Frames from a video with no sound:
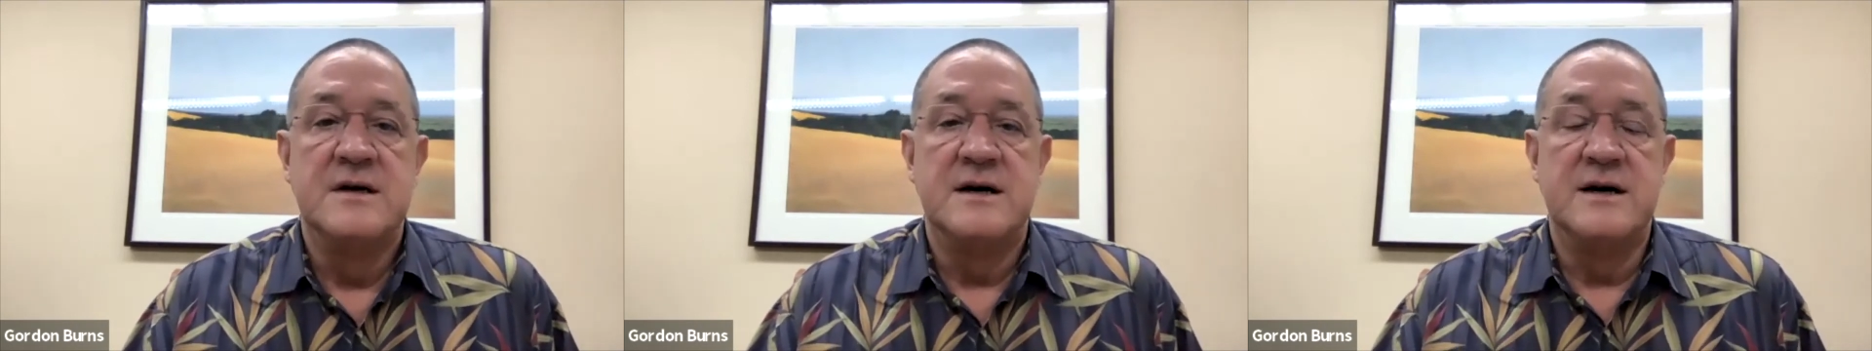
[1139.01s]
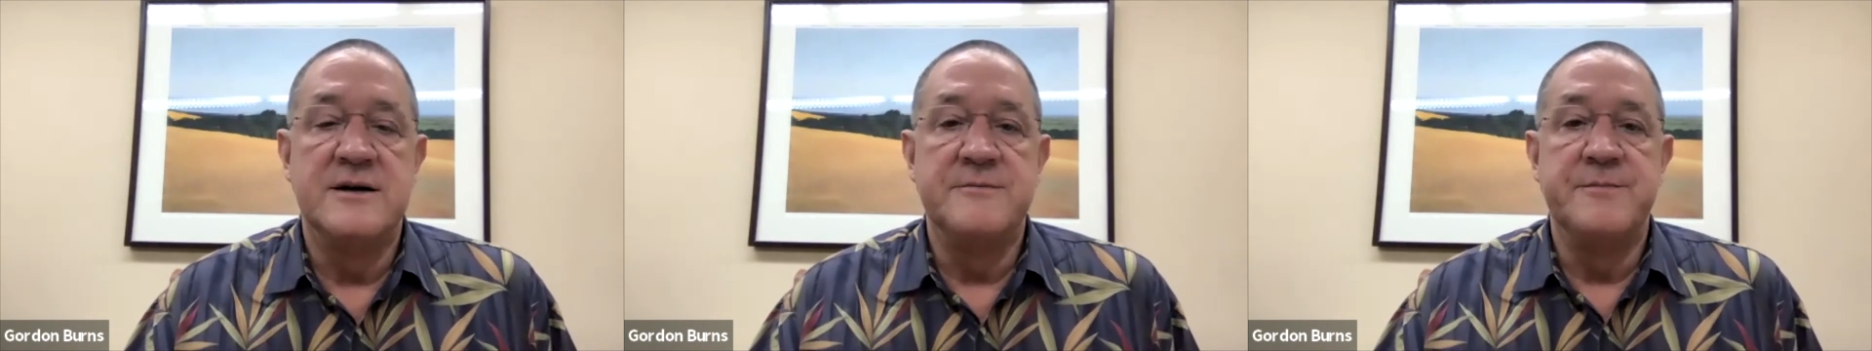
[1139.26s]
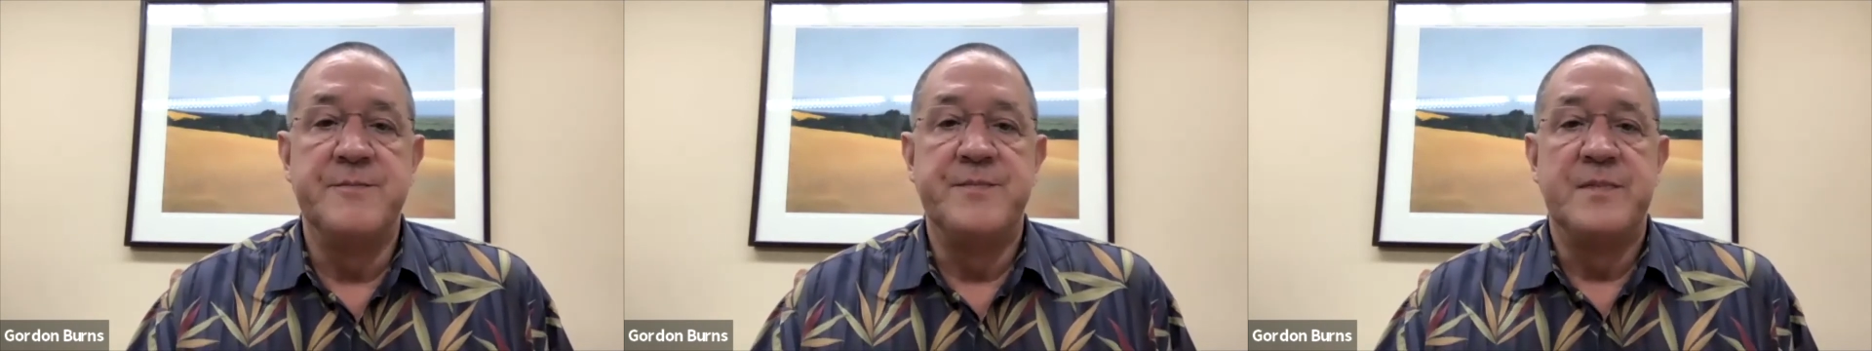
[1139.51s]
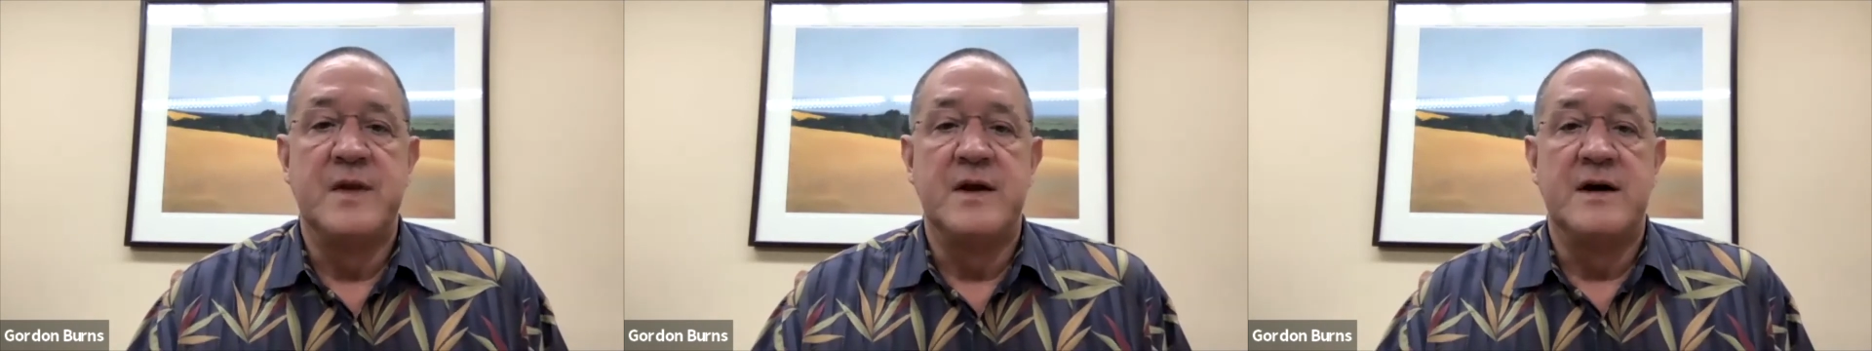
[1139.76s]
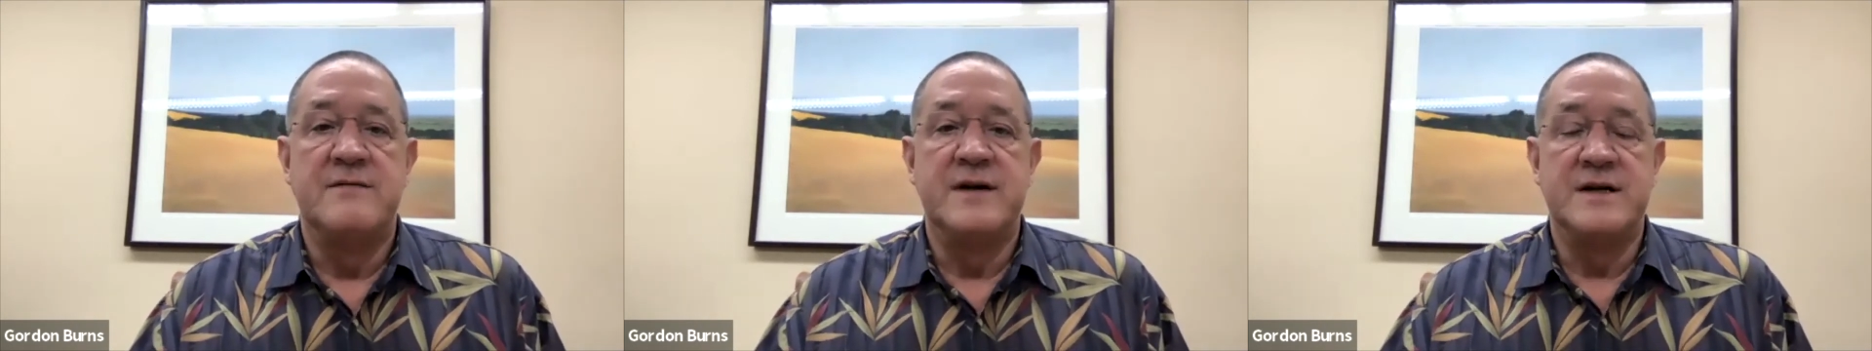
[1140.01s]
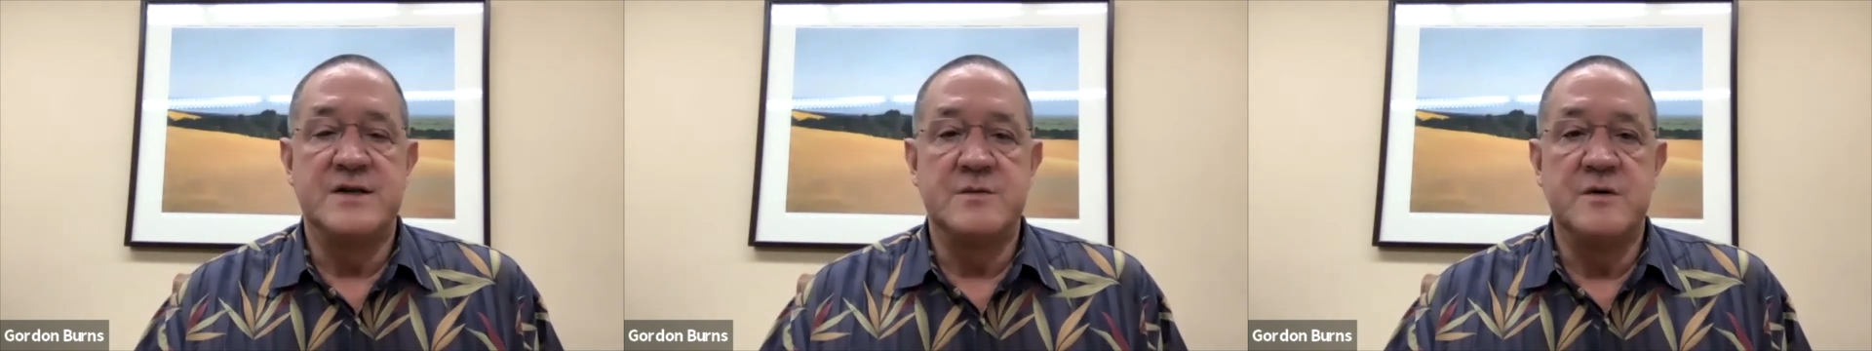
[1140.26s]
I, I've
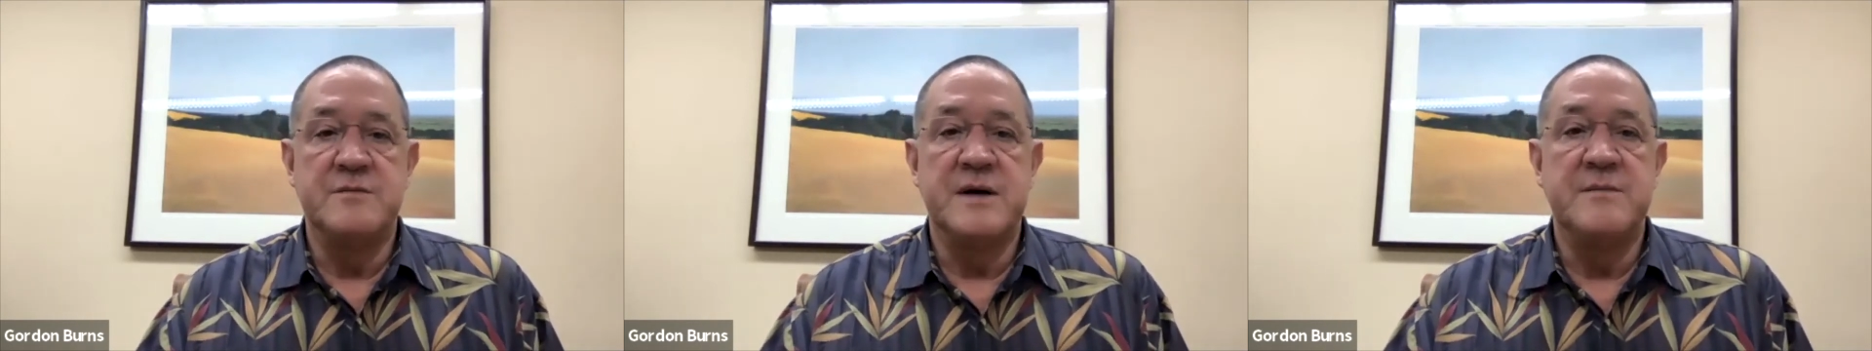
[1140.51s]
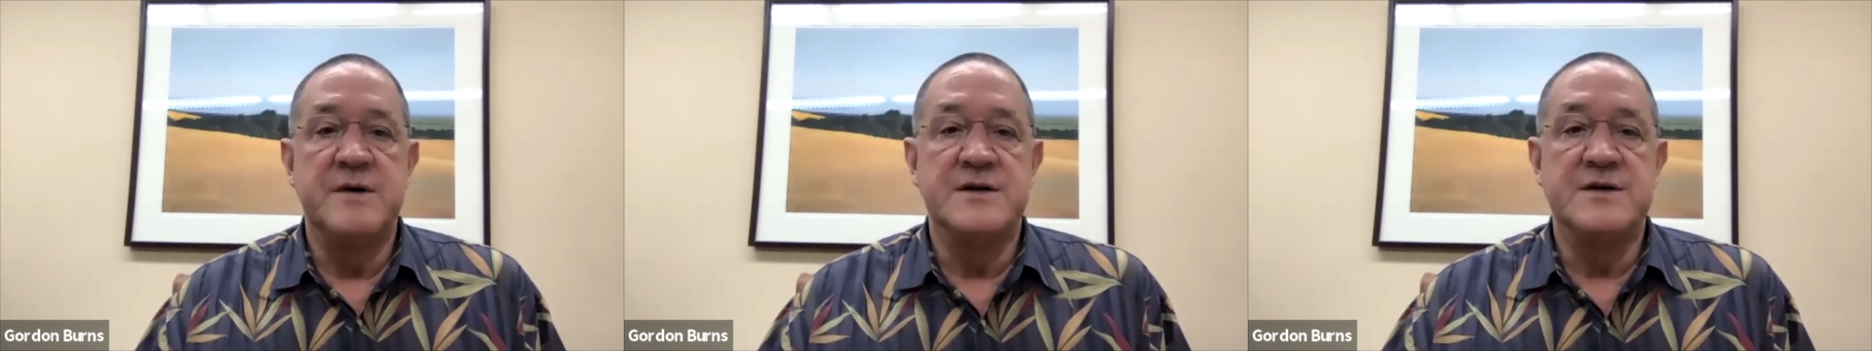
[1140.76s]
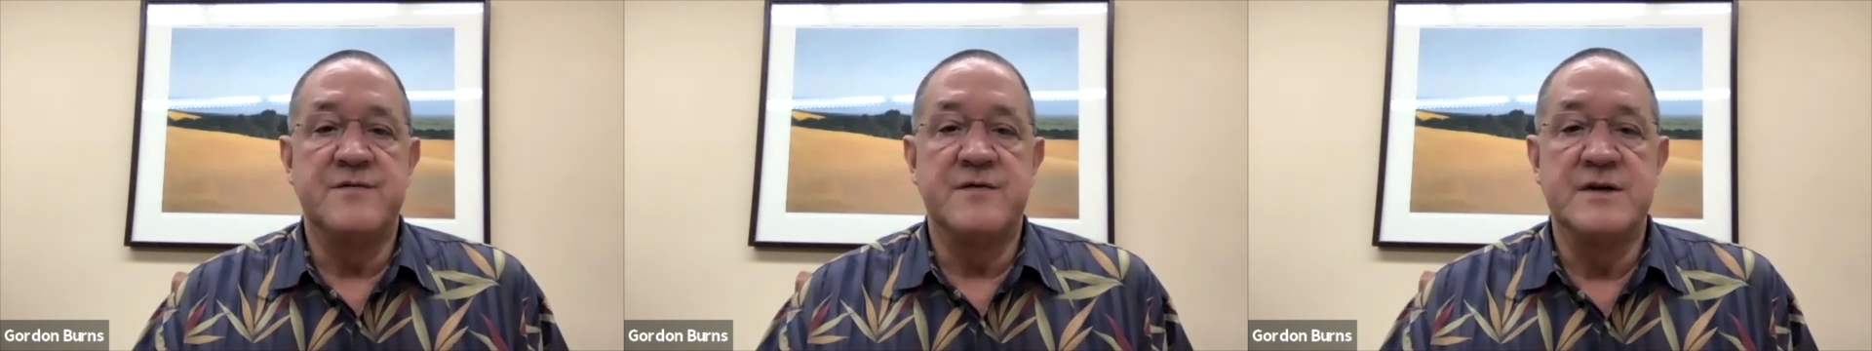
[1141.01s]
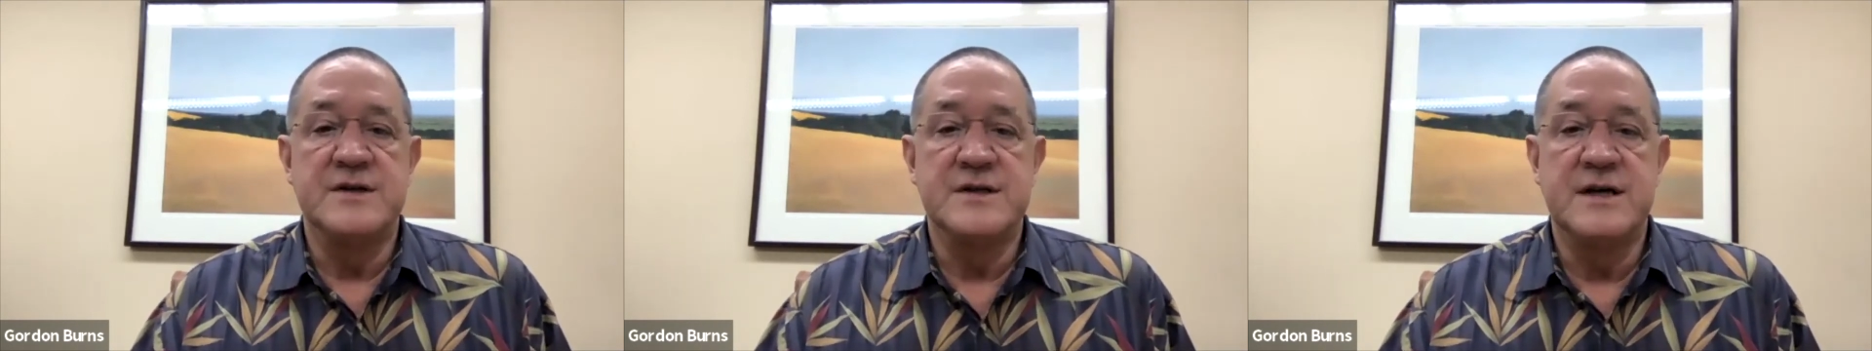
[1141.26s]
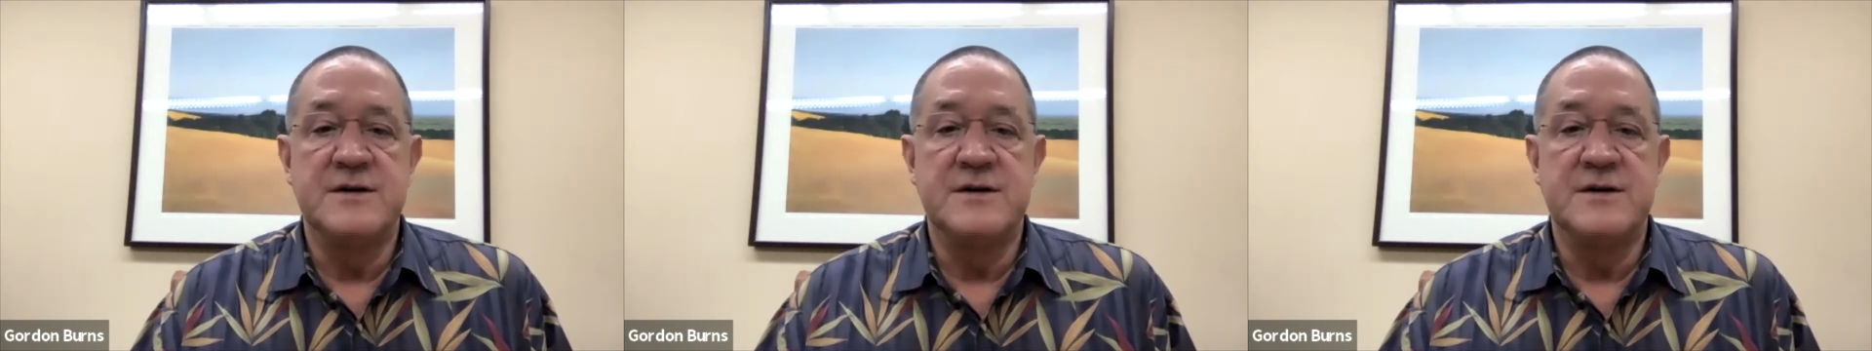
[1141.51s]
had some of my best friends say to